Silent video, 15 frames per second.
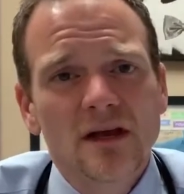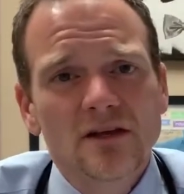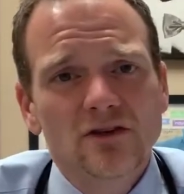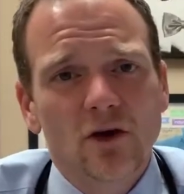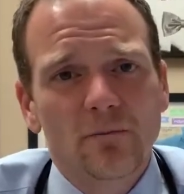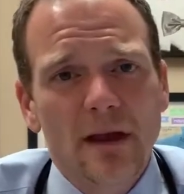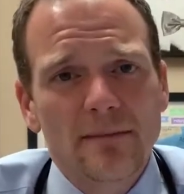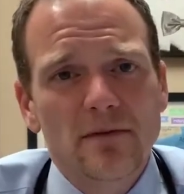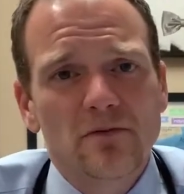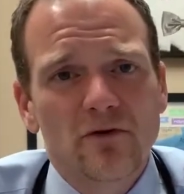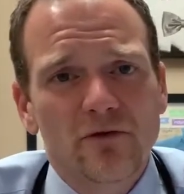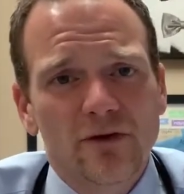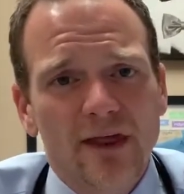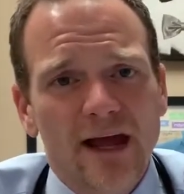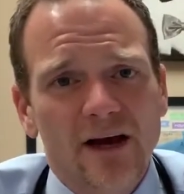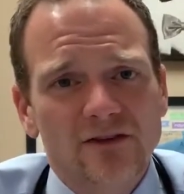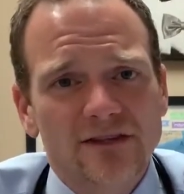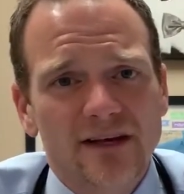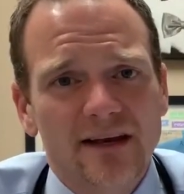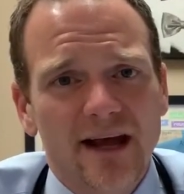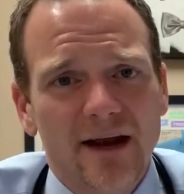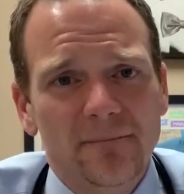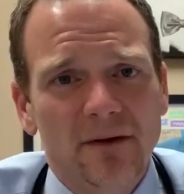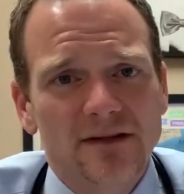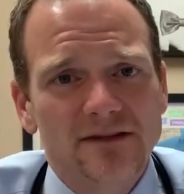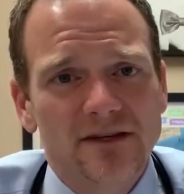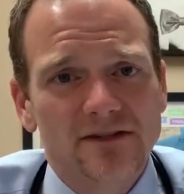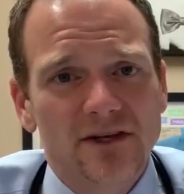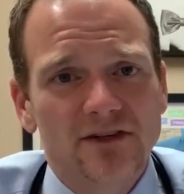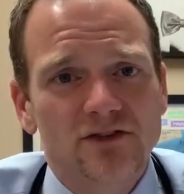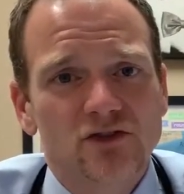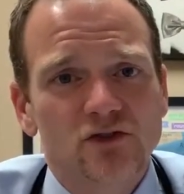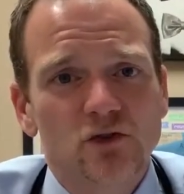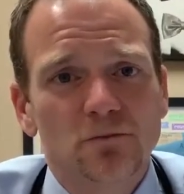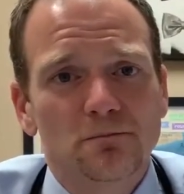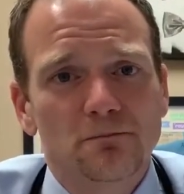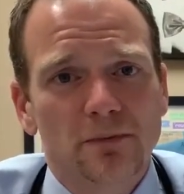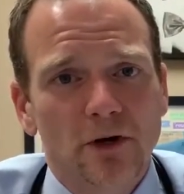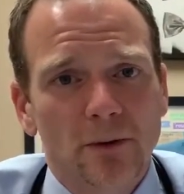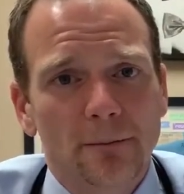So baby-proofing the house at 9 months is a super